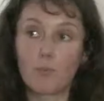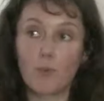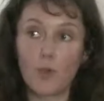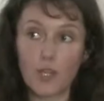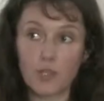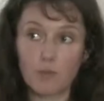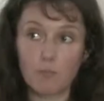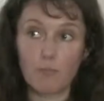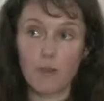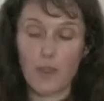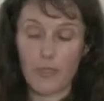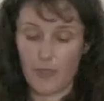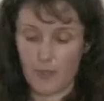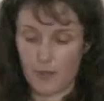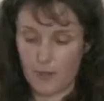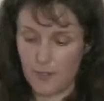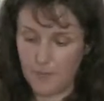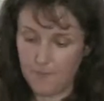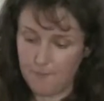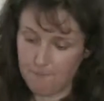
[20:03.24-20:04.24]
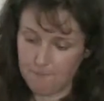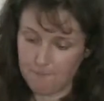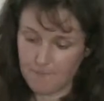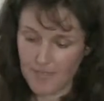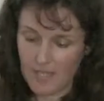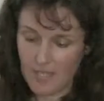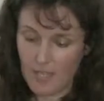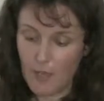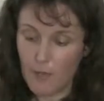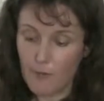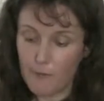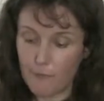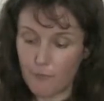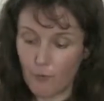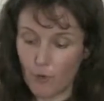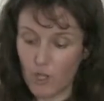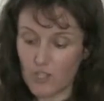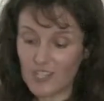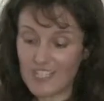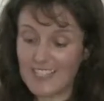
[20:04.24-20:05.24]
bird mother,
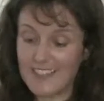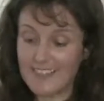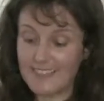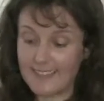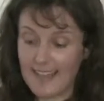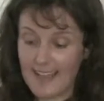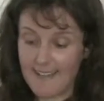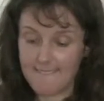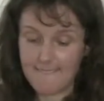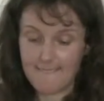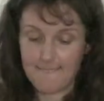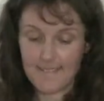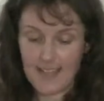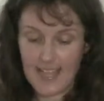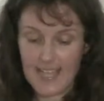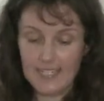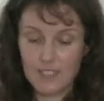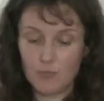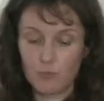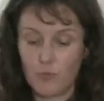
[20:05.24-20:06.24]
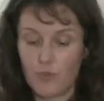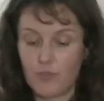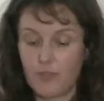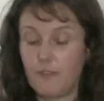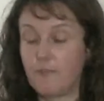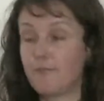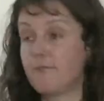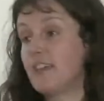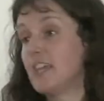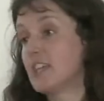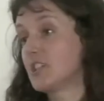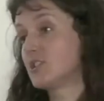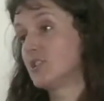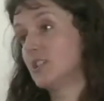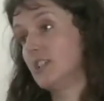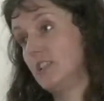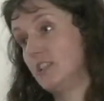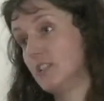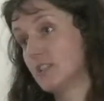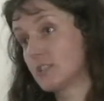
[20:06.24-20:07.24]
fought a tough fight with the
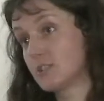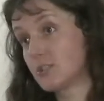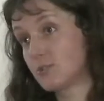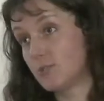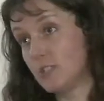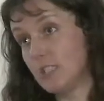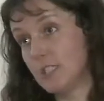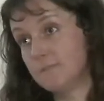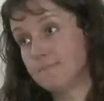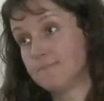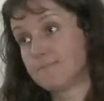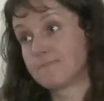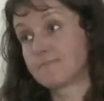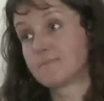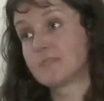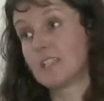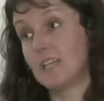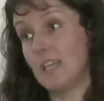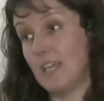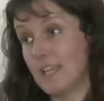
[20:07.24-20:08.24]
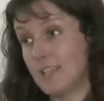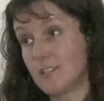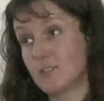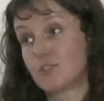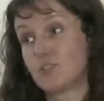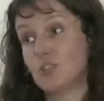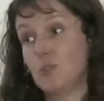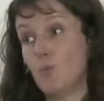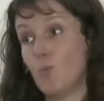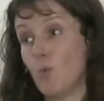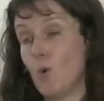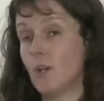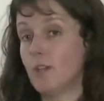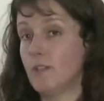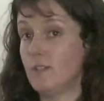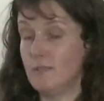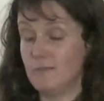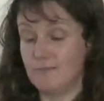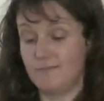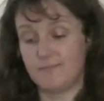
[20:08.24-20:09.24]
fashion industry, and she
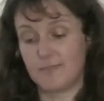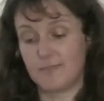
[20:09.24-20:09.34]
won.